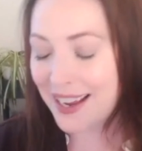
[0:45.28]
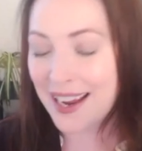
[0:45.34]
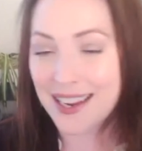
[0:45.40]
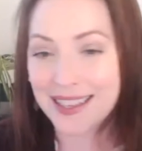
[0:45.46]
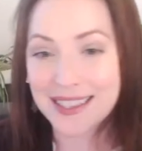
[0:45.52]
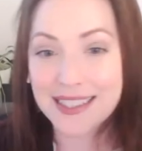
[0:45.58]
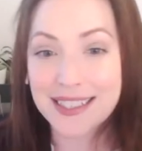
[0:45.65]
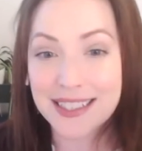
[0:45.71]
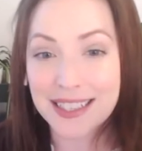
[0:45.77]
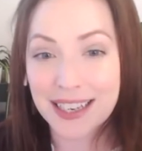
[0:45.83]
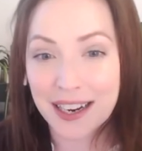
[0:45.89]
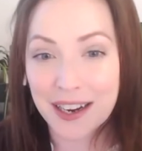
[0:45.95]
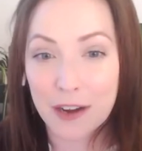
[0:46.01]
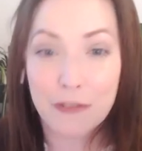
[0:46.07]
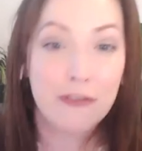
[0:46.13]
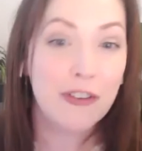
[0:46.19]
And this is
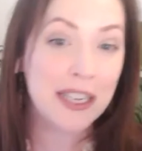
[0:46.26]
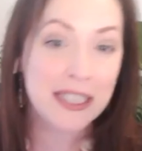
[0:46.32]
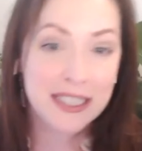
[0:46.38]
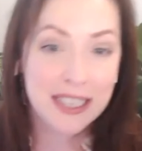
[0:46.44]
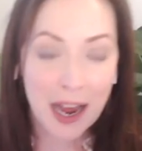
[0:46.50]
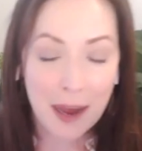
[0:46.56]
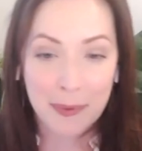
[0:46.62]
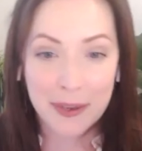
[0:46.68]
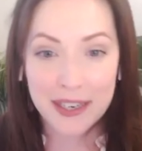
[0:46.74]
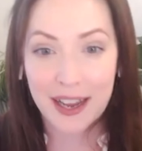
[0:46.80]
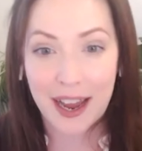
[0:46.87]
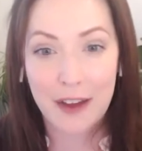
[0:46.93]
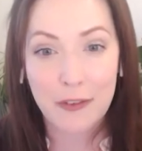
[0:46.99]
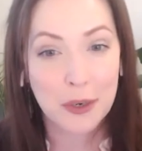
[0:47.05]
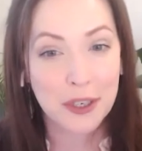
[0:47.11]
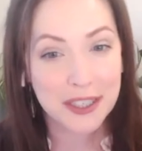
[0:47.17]
a fun topic.
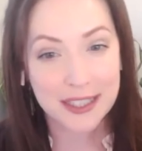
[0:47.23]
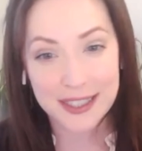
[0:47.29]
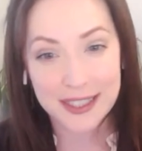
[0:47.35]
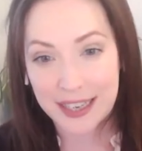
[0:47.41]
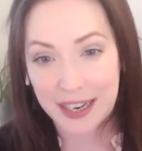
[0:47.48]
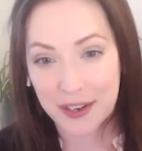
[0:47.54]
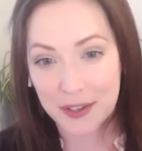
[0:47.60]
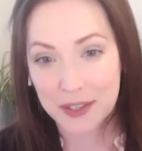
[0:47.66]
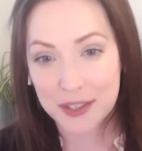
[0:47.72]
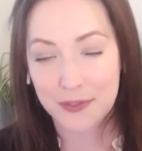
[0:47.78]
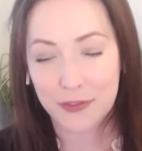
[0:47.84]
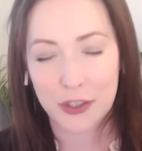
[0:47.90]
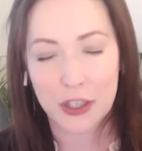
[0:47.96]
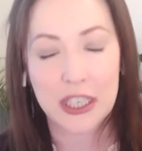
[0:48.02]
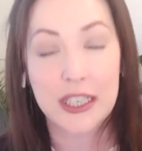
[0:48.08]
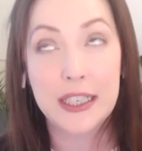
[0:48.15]
I've worked in sales
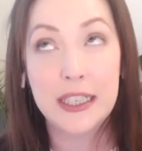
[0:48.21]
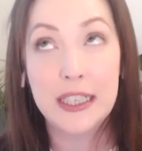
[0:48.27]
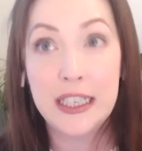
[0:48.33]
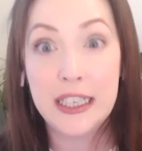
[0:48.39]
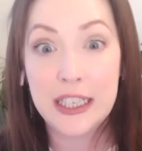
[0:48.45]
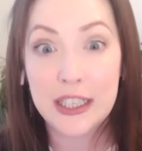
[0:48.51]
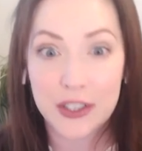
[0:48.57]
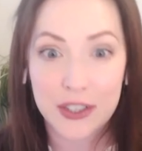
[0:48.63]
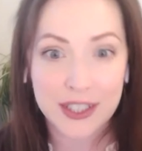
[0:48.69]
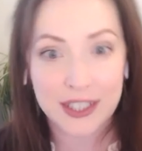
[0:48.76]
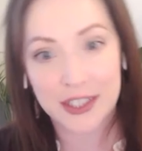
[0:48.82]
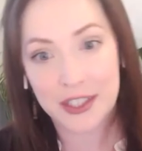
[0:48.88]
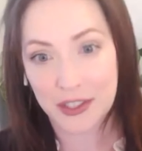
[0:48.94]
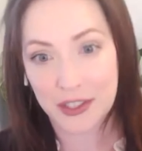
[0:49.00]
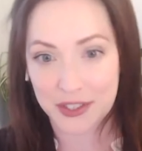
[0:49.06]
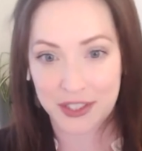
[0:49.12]
for years
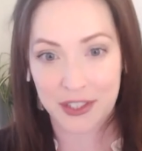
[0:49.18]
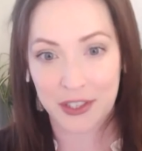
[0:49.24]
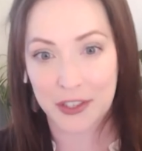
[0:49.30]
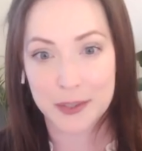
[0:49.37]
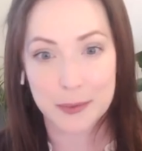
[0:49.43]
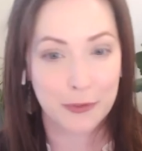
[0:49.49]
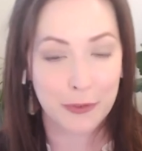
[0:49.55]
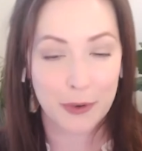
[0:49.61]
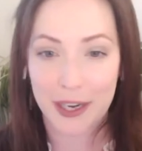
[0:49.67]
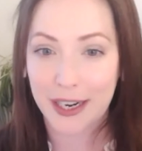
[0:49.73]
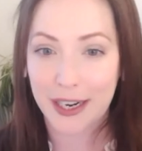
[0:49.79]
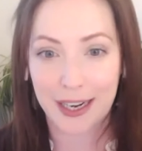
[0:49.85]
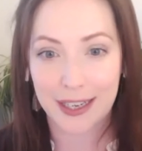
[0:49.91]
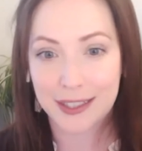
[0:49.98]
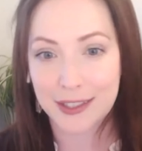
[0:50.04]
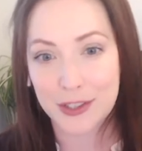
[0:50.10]
and years and years before I
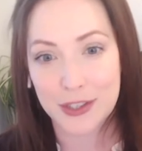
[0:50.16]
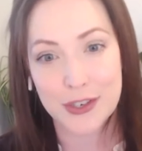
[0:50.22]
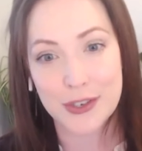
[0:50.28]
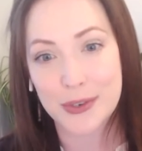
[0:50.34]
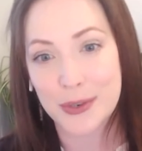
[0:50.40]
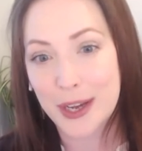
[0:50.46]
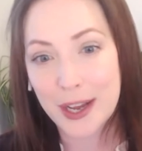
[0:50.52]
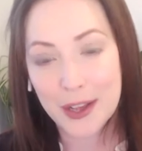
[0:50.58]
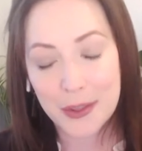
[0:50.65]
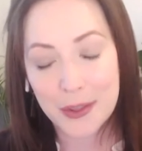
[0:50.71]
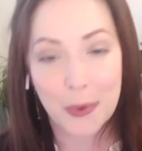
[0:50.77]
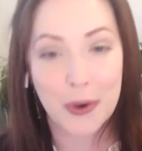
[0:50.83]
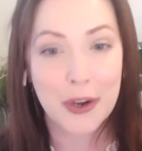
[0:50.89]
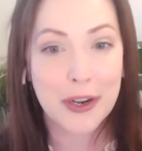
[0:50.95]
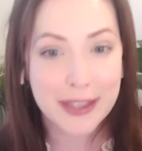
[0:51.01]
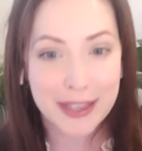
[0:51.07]
got into the
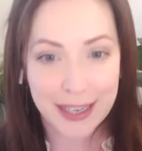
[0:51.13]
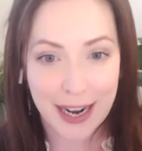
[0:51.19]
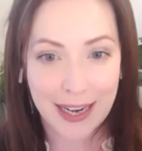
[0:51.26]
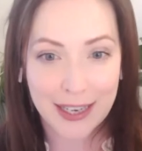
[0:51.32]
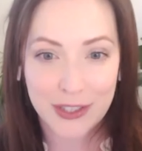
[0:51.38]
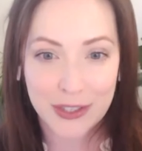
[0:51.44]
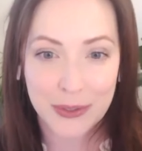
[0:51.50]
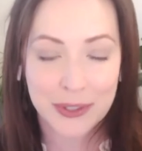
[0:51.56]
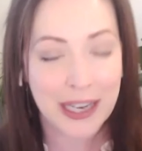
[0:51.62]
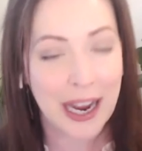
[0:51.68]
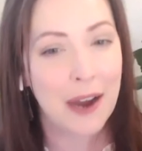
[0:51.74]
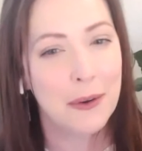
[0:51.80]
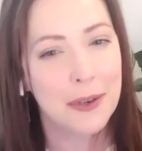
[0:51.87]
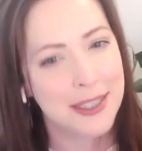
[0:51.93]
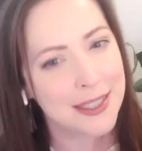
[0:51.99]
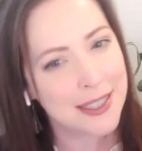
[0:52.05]
work that I do
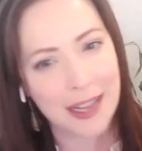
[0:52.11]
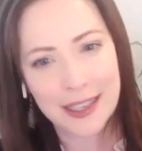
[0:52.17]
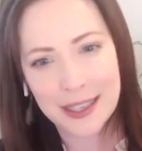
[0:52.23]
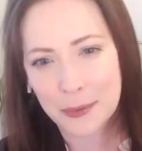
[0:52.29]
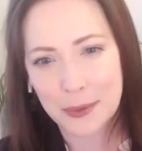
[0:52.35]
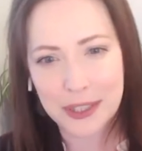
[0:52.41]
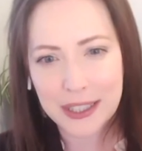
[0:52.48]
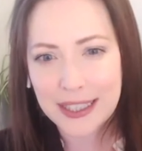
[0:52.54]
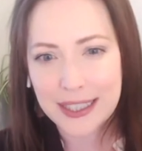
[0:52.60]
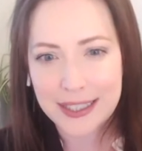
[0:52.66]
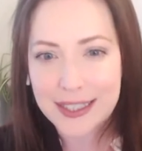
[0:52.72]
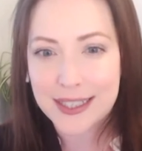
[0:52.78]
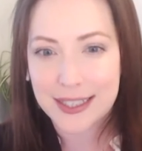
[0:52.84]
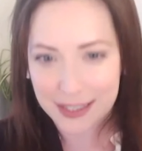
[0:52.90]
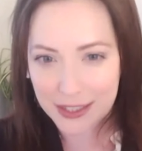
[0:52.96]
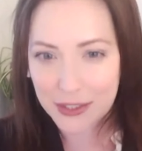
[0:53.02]
now. And selling really
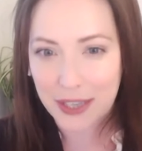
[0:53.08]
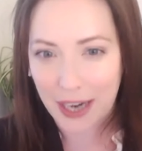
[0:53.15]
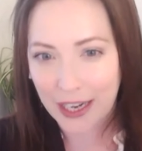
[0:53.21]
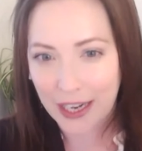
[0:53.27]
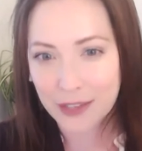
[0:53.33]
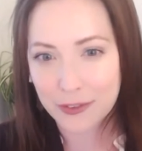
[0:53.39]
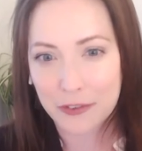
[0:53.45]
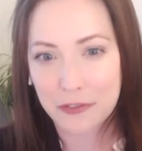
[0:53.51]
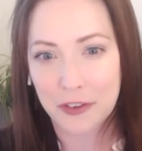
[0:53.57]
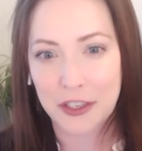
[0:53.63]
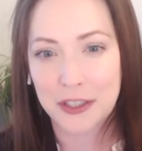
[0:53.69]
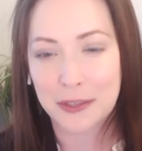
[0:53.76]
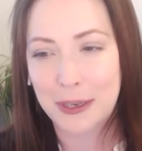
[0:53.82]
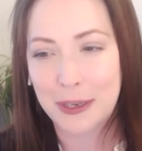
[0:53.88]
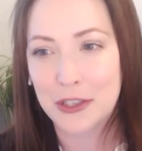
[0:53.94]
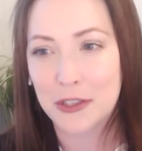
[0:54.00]
is still kind of a
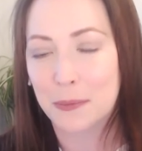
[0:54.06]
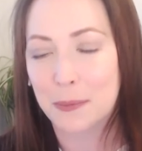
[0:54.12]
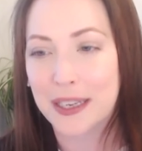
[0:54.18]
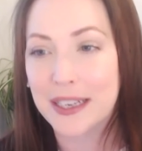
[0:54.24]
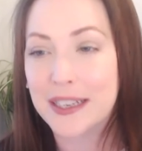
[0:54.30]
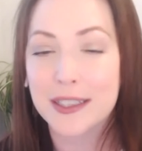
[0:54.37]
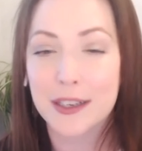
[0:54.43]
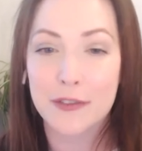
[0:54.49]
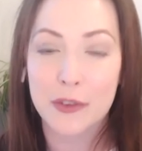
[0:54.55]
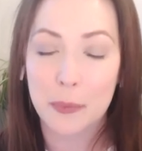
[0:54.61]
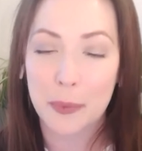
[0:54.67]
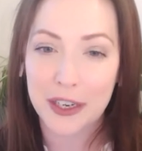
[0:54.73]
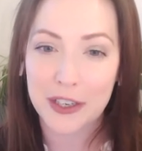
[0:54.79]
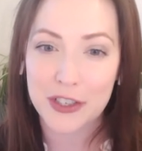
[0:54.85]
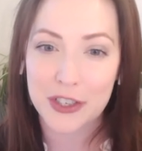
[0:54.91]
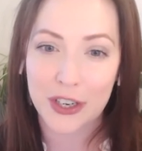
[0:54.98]
fundamental piece of the
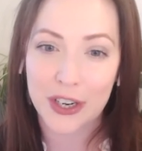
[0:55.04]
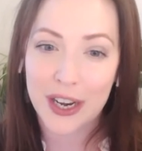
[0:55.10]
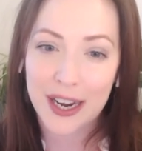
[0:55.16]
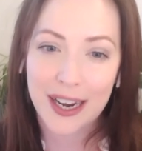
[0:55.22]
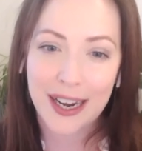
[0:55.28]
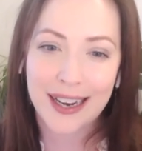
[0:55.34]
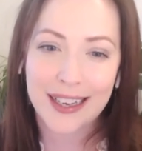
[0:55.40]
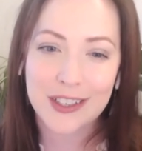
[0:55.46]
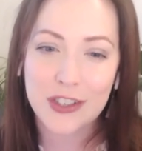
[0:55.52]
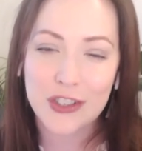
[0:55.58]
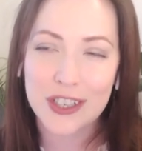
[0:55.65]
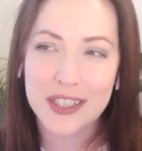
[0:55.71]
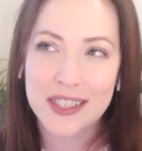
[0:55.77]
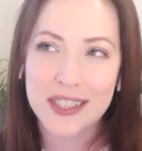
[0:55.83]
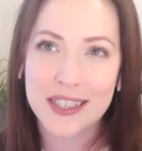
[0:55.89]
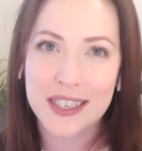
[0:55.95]
picture. It's
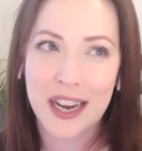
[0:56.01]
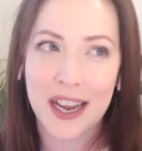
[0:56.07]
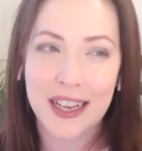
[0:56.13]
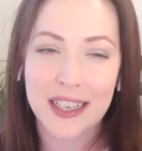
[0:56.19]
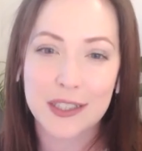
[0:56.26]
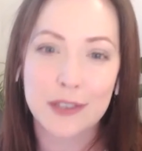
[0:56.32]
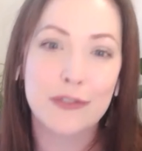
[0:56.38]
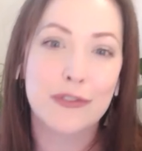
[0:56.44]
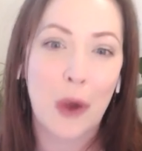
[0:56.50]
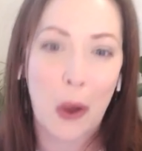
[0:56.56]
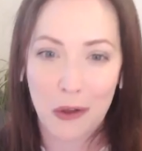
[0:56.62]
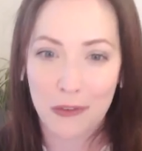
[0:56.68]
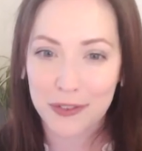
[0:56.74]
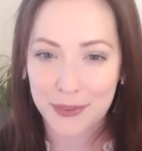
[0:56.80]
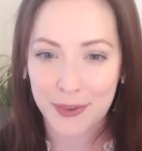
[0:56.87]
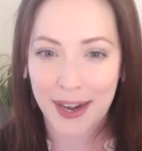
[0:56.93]
just, it's
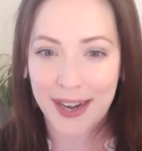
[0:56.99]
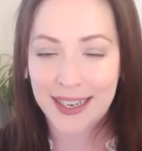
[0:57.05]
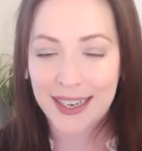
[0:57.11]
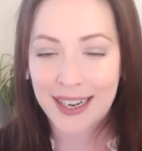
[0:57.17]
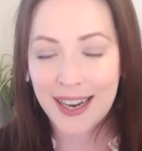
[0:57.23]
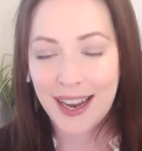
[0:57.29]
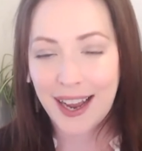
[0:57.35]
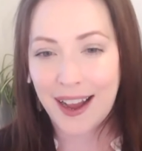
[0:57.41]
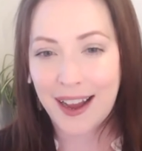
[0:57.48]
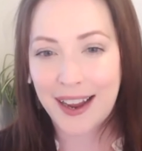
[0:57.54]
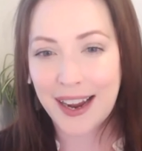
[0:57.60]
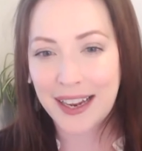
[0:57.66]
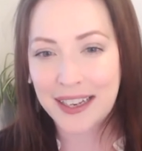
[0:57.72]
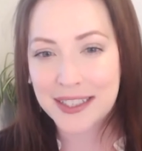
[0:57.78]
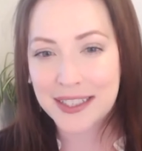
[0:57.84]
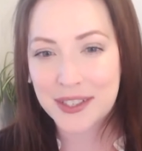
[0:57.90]
evolved, right?
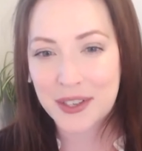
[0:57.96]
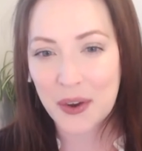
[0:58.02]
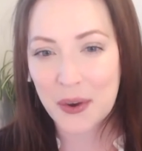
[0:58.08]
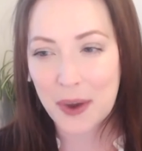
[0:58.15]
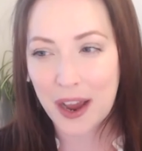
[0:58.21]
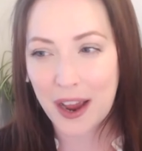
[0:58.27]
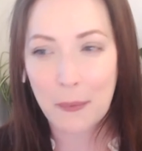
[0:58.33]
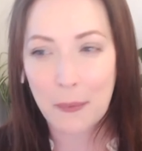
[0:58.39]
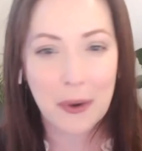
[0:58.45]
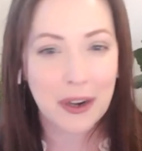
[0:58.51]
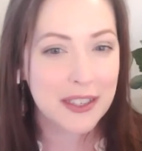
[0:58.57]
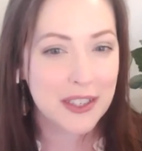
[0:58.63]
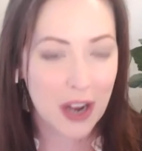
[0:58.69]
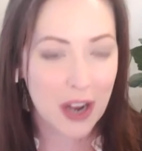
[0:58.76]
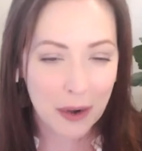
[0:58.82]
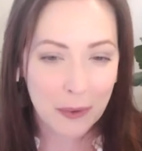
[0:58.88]
And so I
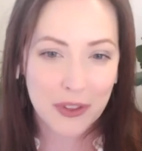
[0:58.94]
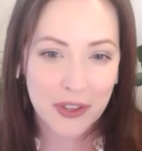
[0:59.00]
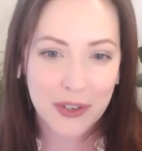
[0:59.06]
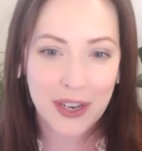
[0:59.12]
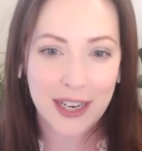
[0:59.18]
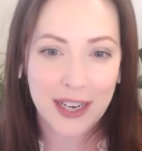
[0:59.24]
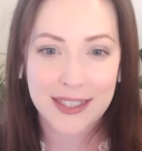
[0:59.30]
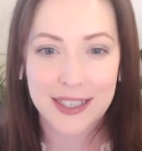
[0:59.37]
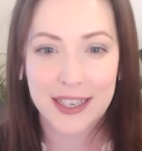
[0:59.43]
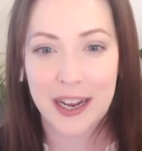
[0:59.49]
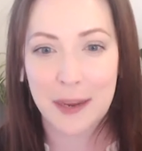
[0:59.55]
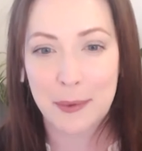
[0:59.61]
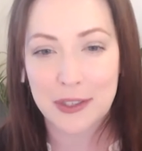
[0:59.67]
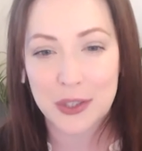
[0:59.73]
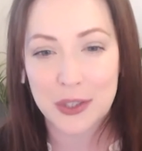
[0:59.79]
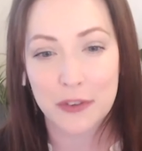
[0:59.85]
want to talk with you guys today
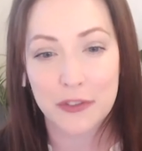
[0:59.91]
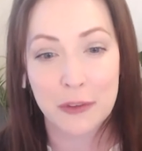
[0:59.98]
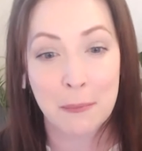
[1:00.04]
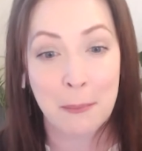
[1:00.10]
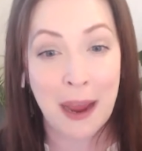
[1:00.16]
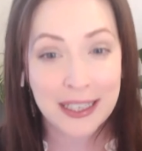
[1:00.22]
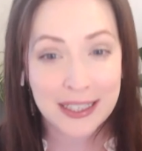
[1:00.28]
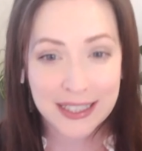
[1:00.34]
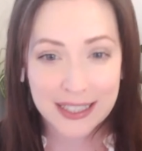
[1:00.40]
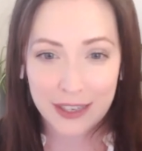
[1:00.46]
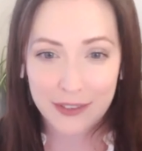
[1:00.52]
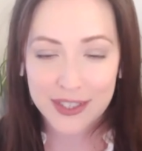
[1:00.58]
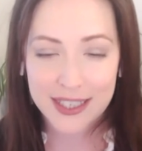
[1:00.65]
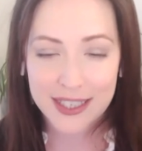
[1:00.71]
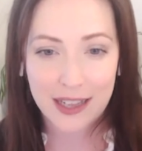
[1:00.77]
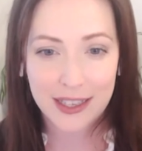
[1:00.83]
about sort of the mindset
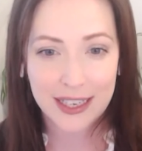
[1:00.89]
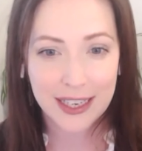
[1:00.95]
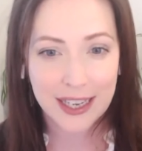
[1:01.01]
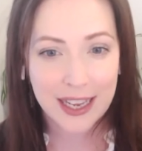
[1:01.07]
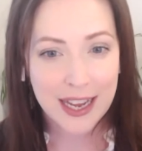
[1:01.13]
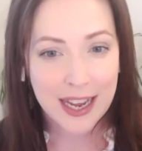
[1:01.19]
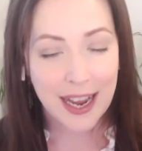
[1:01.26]
of selling